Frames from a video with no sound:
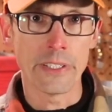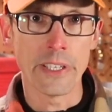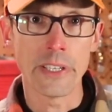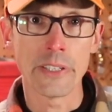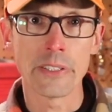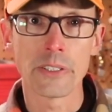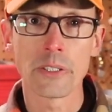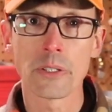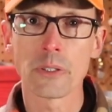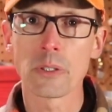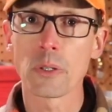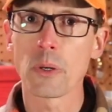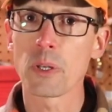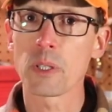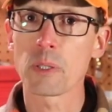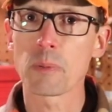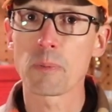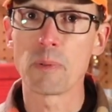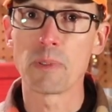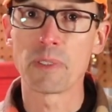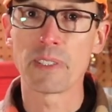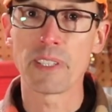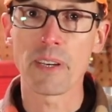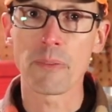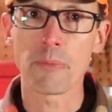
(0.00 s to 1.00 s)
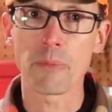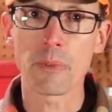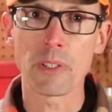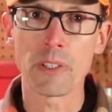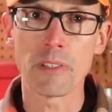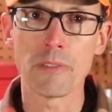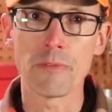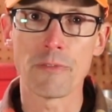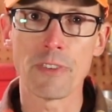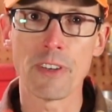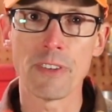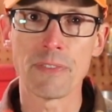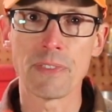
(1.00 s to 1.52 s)
Deer don't always present
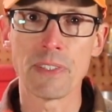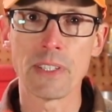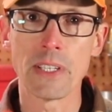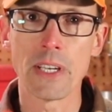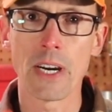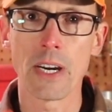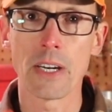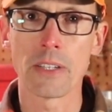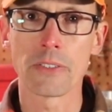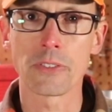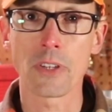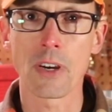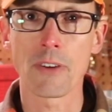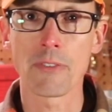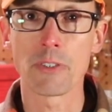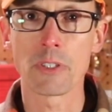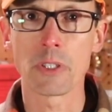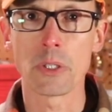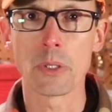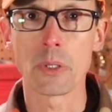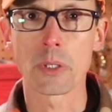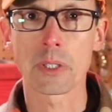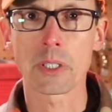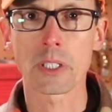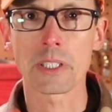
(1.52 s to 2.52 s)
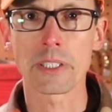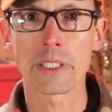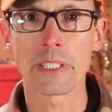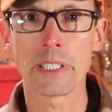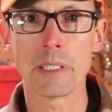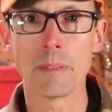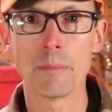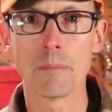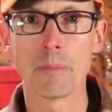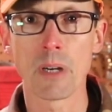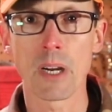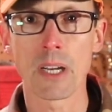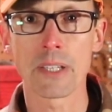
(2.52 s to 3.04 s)
within 50 yards offering you a
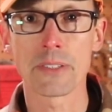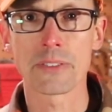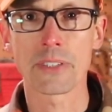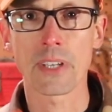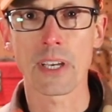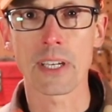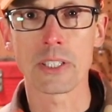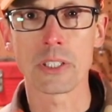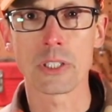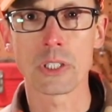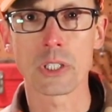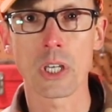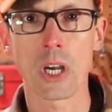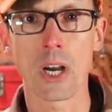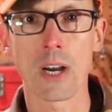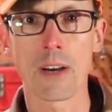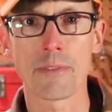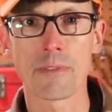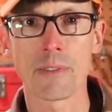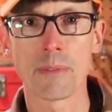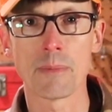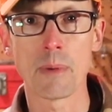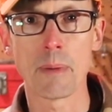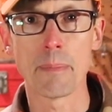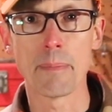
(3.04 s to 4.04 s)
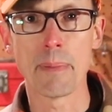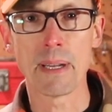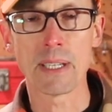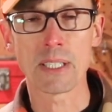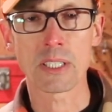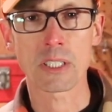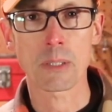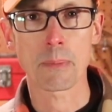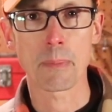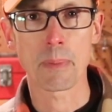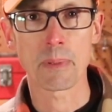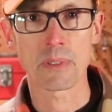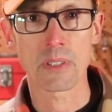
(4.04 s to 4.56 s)
clean broadside shot from a
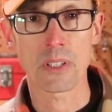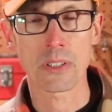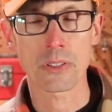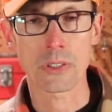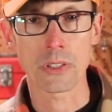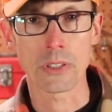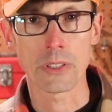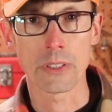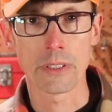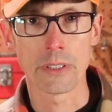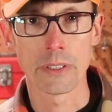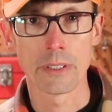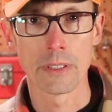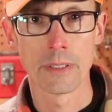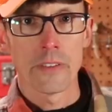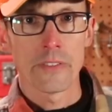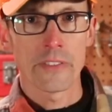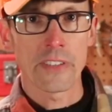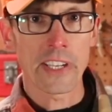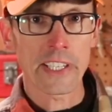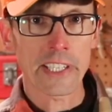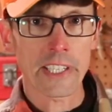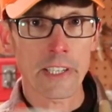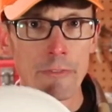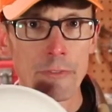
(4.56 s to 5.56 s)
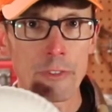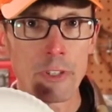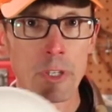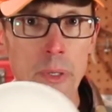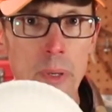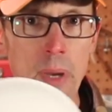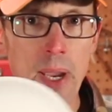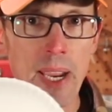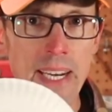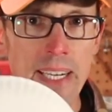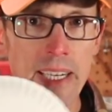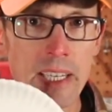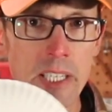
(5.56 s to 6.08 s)
benched position. Take a few
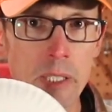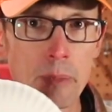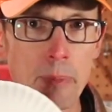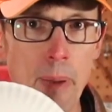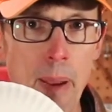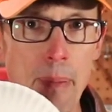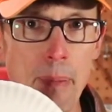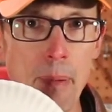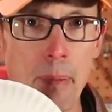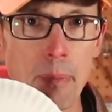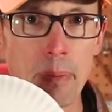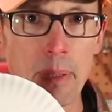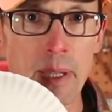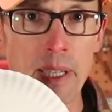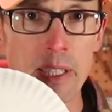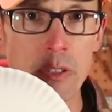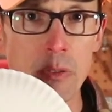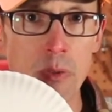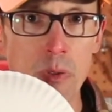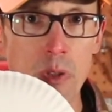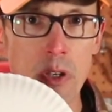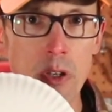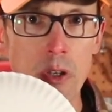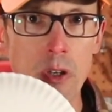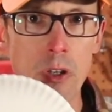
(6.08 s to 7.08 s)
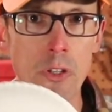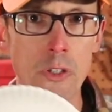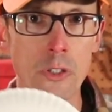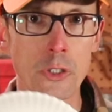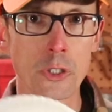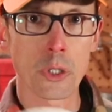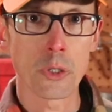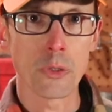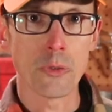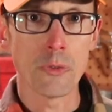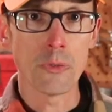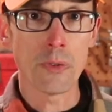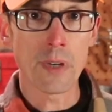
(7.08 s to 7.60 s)
8-inch paper plates with you to the
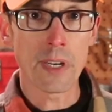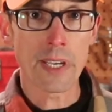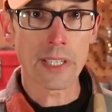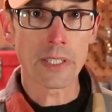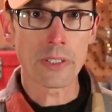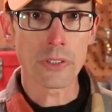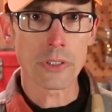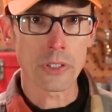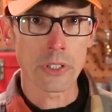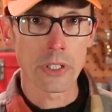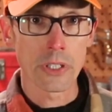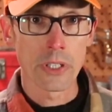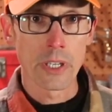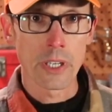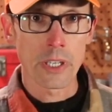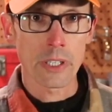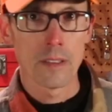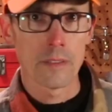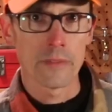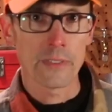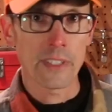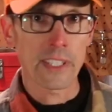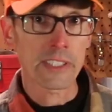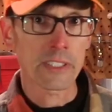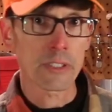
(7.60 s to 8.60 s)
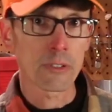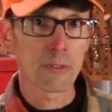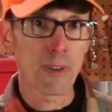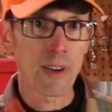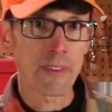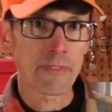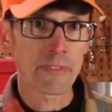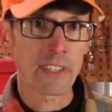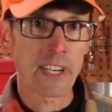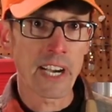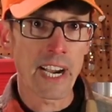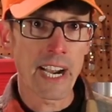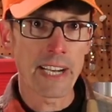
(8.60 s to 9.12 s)
shooting range. That's a
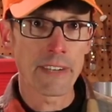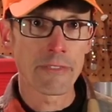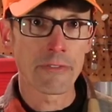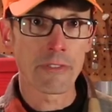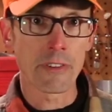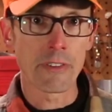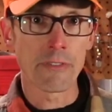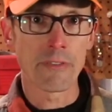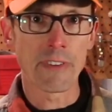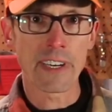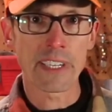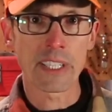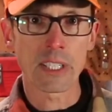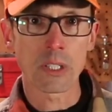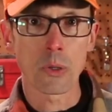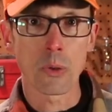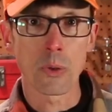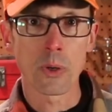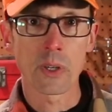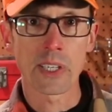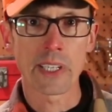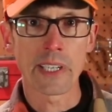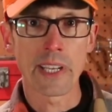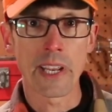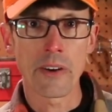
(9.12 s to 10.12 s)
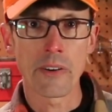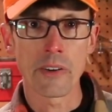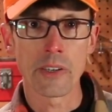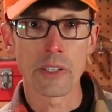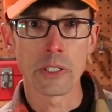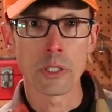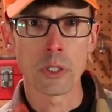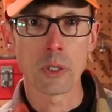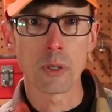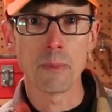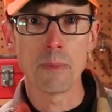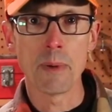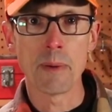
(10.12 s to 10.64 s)
rough guide for the vital organ area
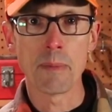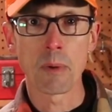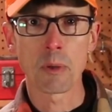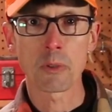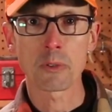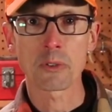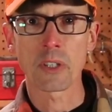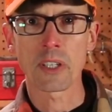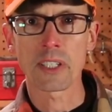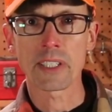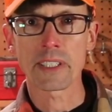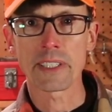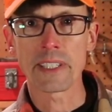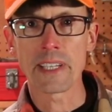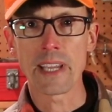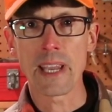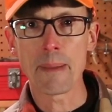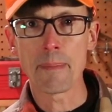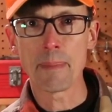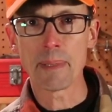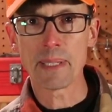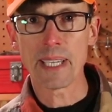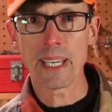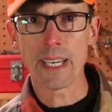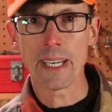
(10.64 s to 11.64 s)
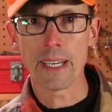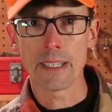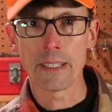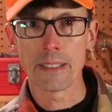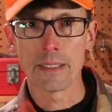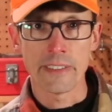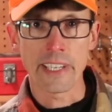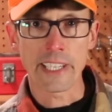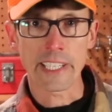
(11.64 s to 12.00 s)
you will be most likely aiming at.